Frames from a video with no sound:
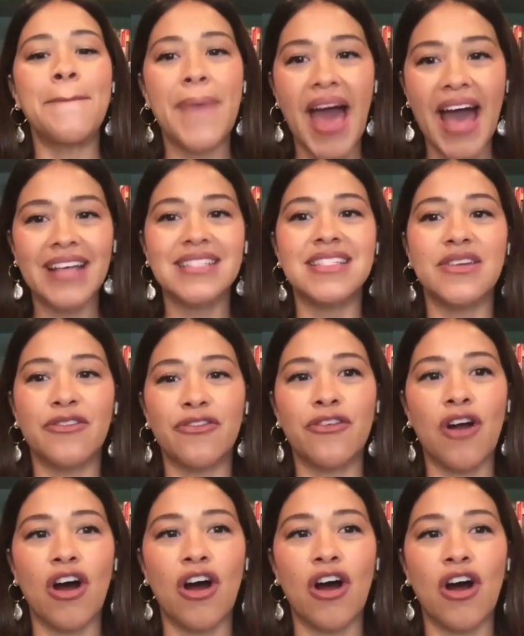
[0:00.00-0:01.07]
massive
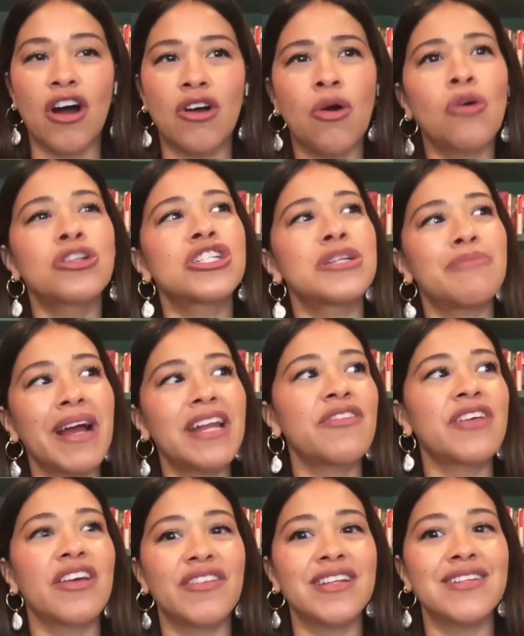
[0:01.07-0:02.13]
frog, or she might have
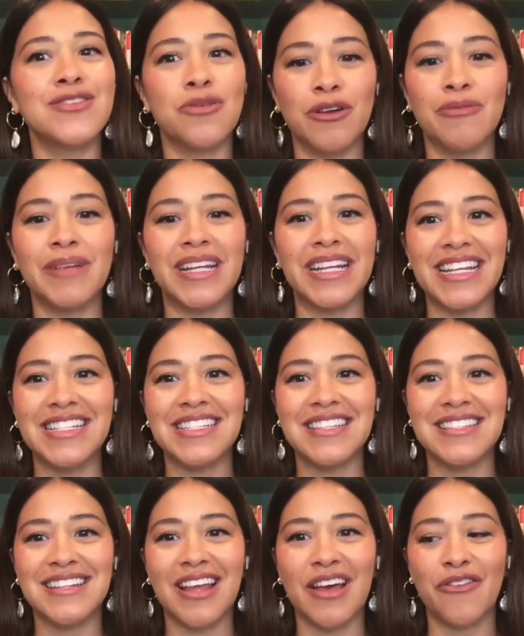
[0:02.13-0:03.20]
given it to one of my nieces
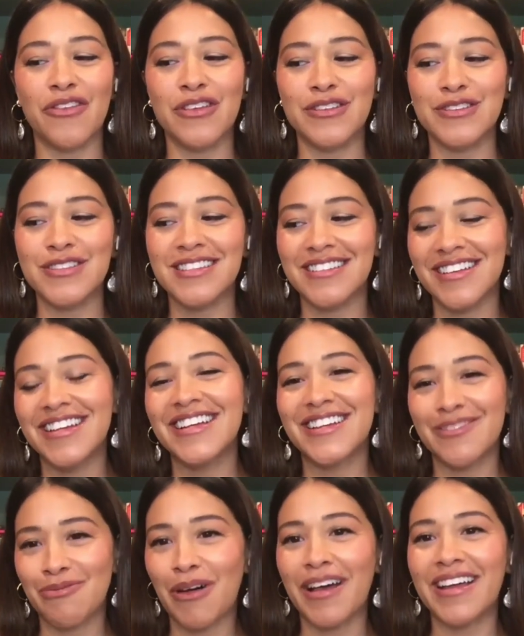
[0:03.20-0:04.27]
and nephews.
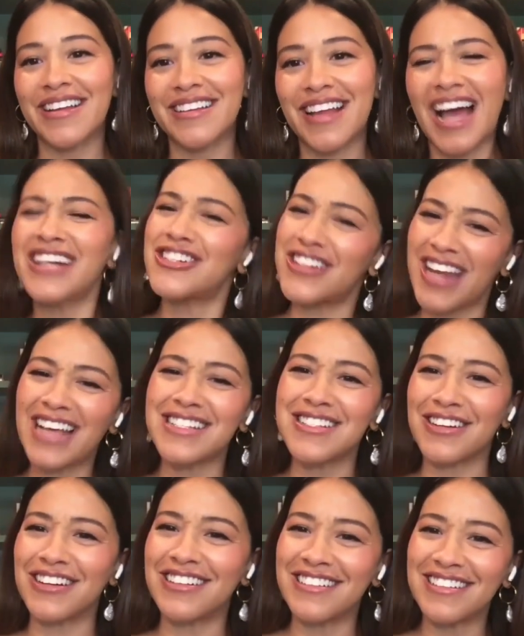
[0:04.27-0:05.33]
But I should ask
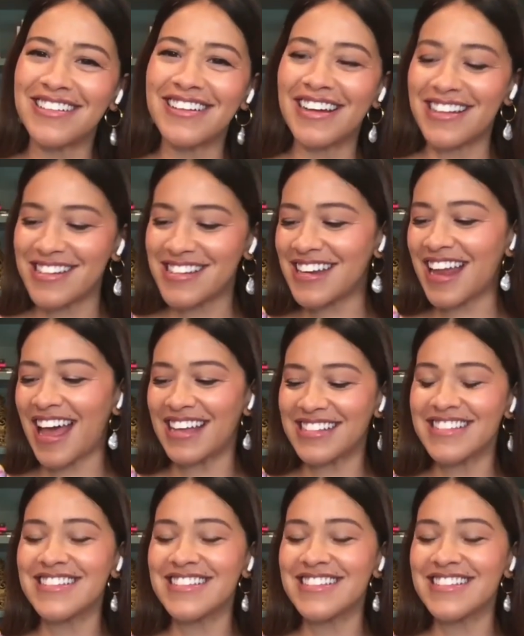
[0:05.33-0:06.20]
her. I should ask.